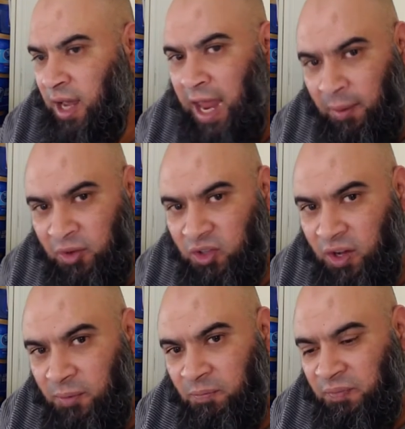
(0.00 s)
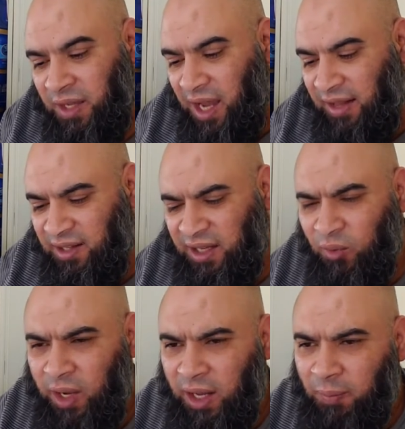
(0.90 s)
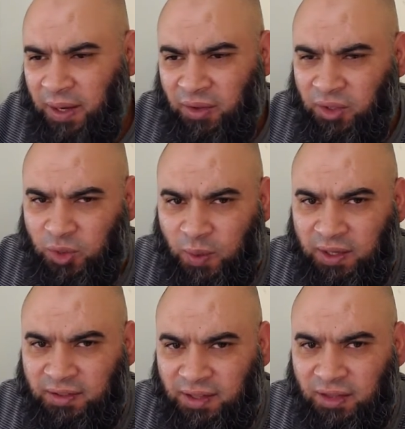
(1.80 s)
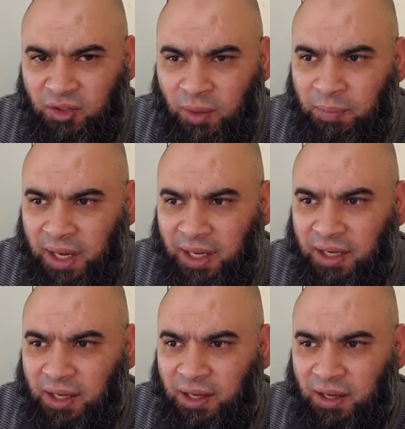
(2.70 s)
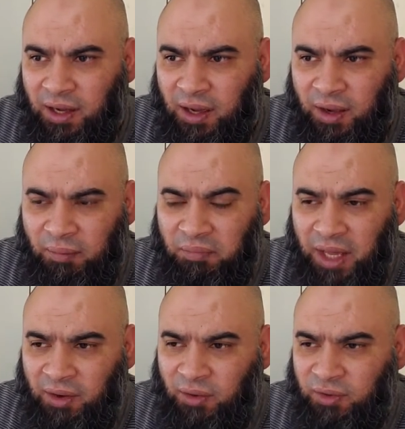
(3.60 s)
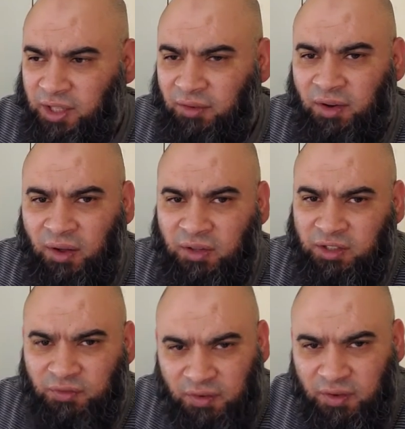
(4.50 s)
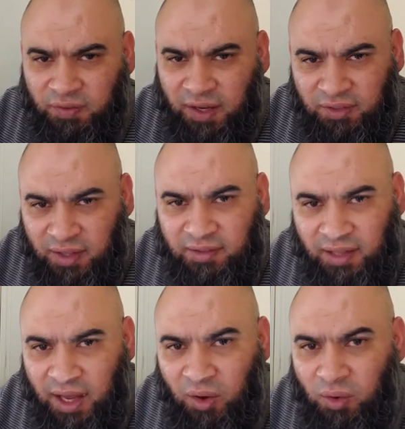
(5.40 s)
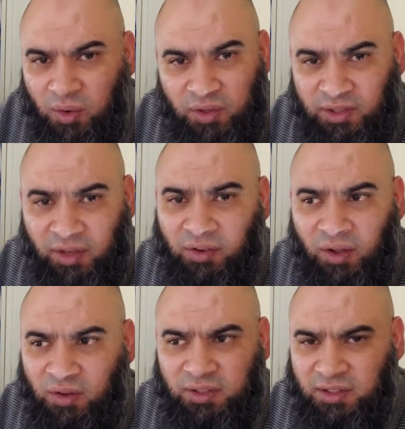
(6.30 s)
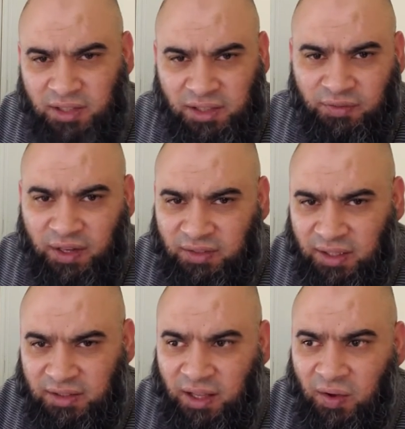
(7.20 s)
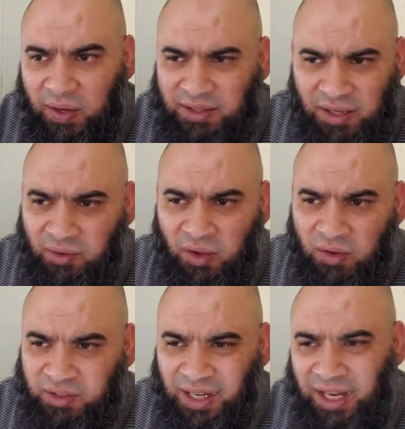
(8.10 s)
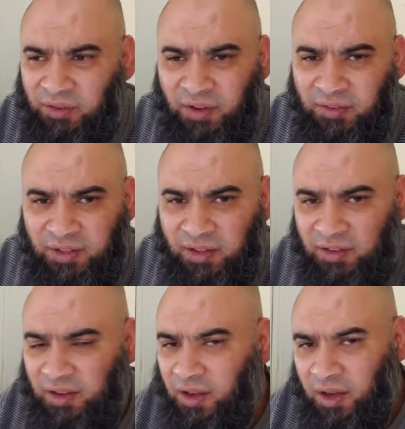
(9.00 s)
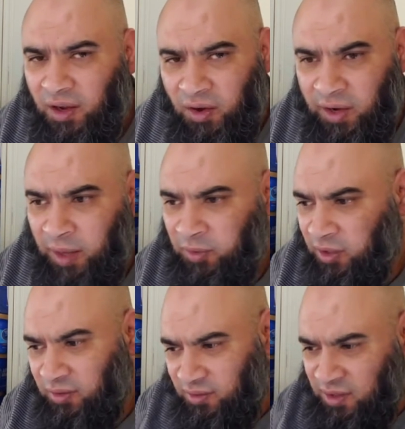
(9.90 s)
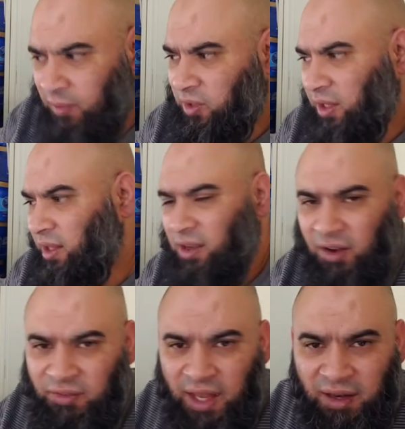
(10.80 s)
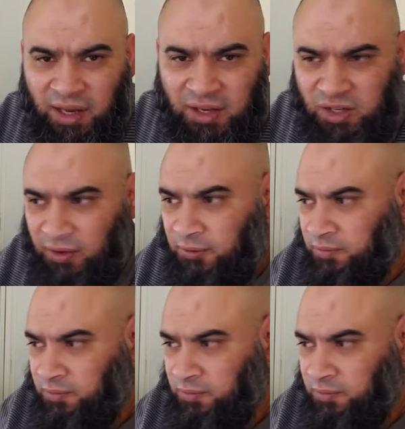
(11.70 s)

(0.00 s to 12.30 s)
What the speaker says: Amazon. I think it went up another 20 cents, so I'm paying I don't know, $7.55 now, or $7.65 now, and $7.85 on Amazon, something of that nature.